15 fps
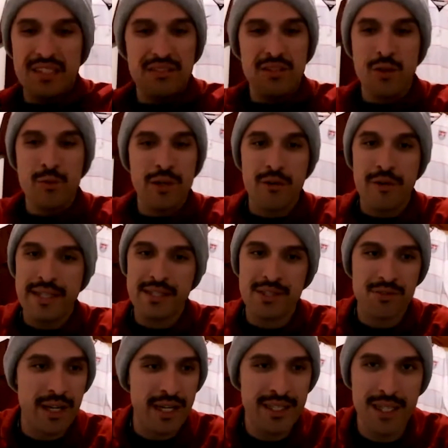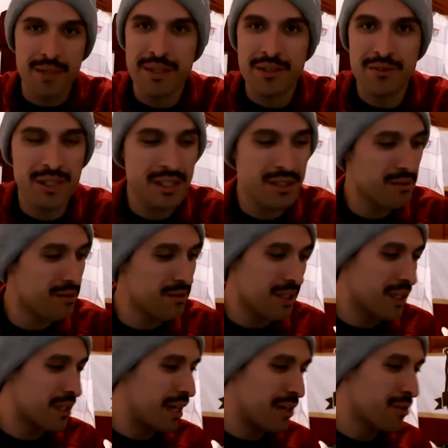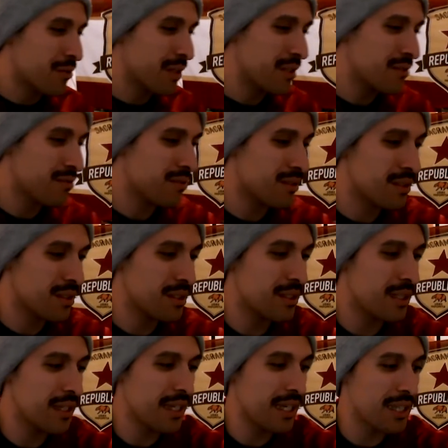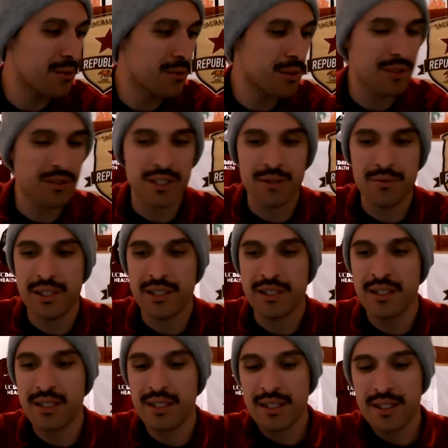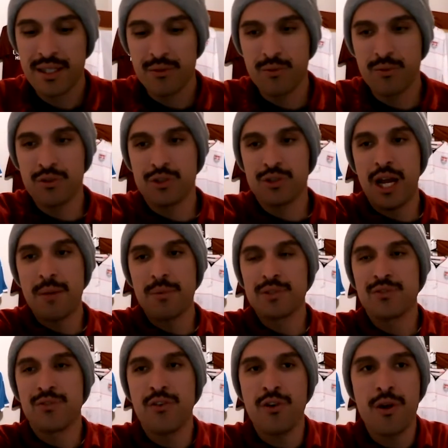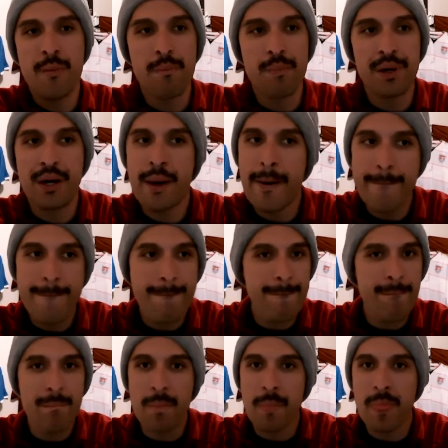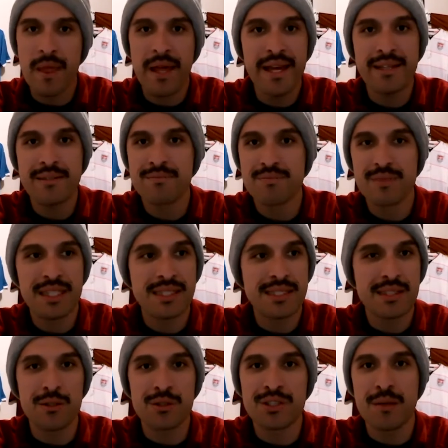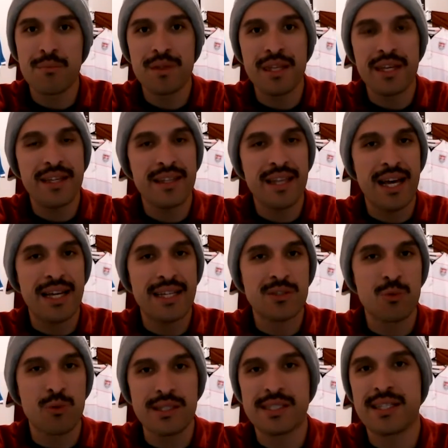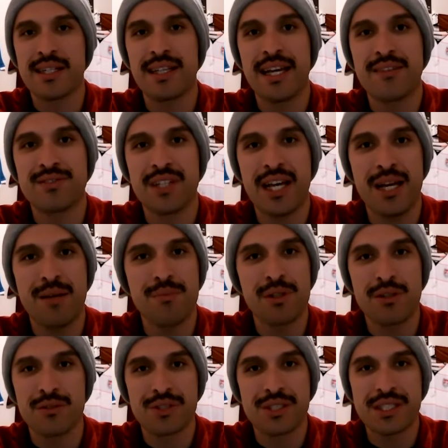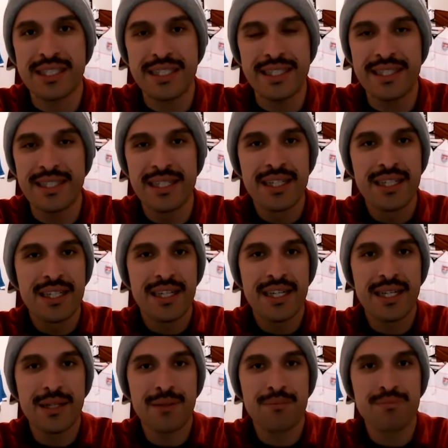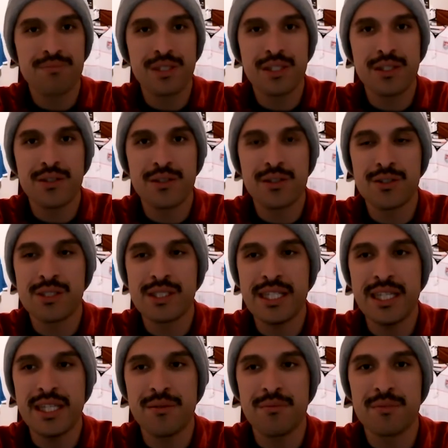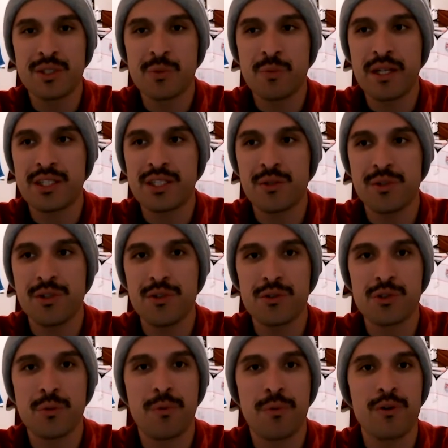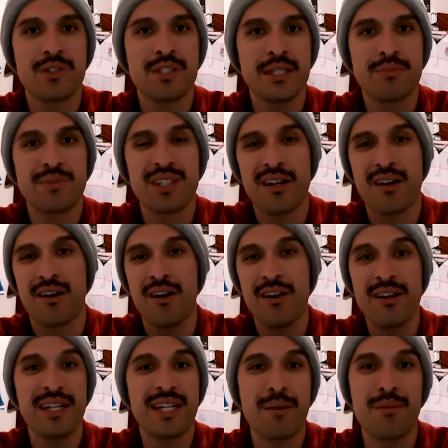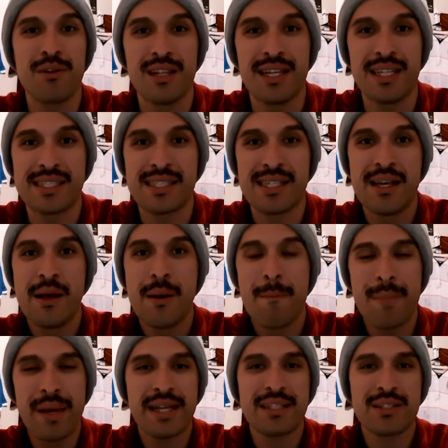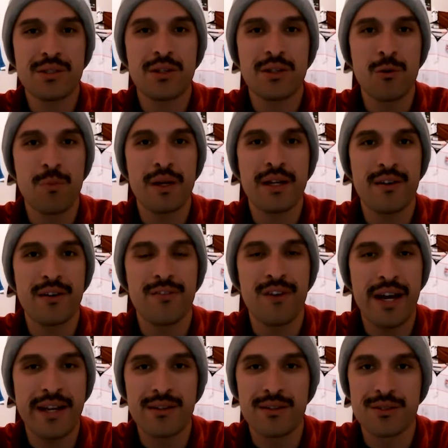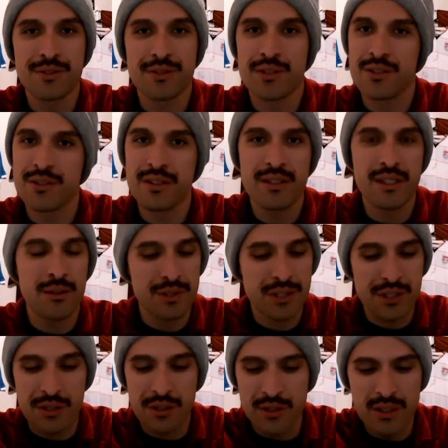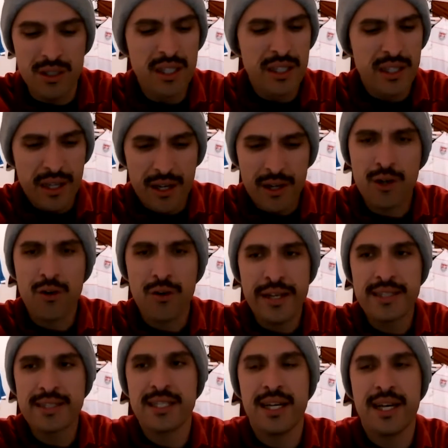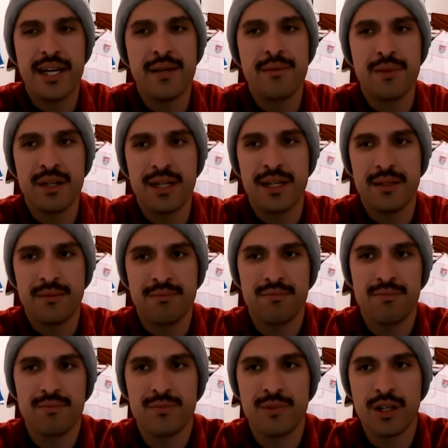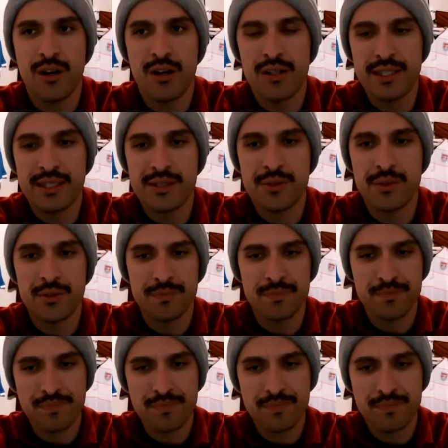regrets, right? I mean, I know we didn't get the result that we traveled for, but hey, it's still something that is once in a lifetime. You don't see, your team, especially when you support teams that aren't in MLS, make it to the Open Cup final. So it was still a great time, regardless too.